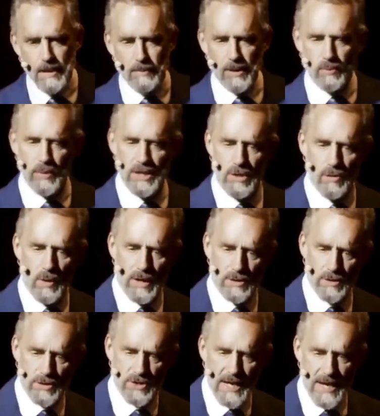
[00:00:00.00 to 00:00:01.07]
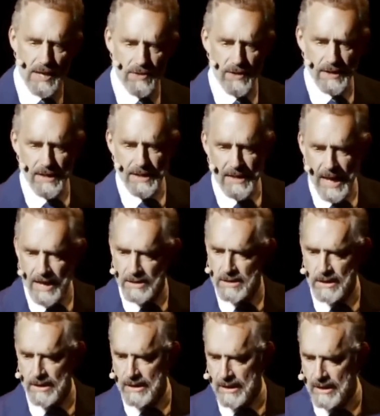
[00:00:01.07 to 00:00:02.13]
But when you understand that it
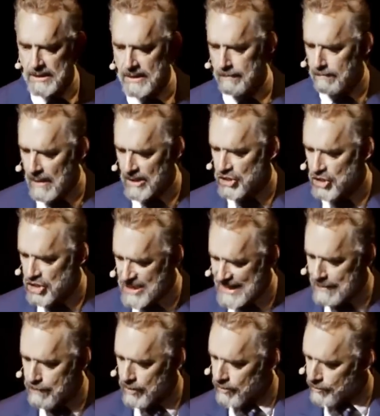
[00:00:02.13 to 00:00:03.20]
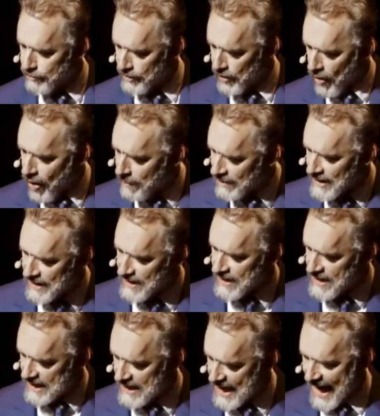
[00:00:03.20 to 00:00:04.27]
actually is a much deeper phenomenon
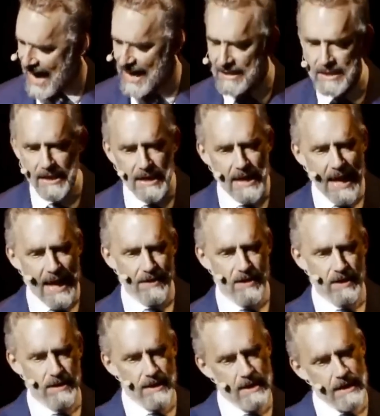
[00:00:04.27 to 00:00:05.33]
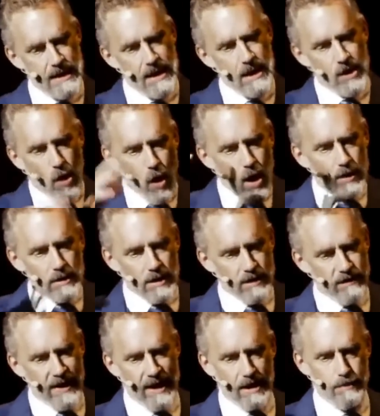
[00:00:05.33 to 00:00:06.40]
than that, and that the
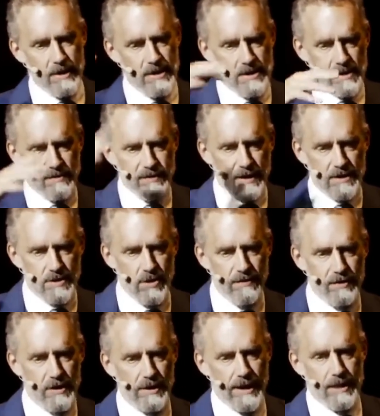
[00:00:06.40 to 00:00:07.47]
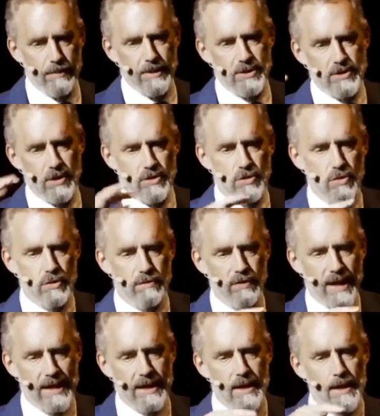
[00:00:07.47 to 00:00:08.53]
cognitive elements, the philosophical elements, are sort of
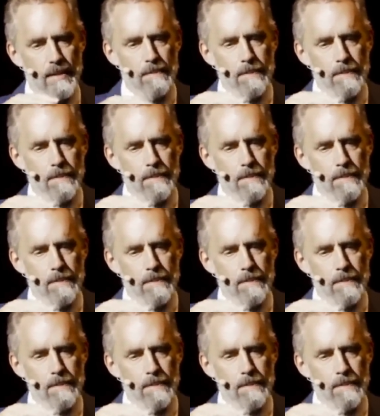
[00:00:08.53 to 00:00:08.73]
like,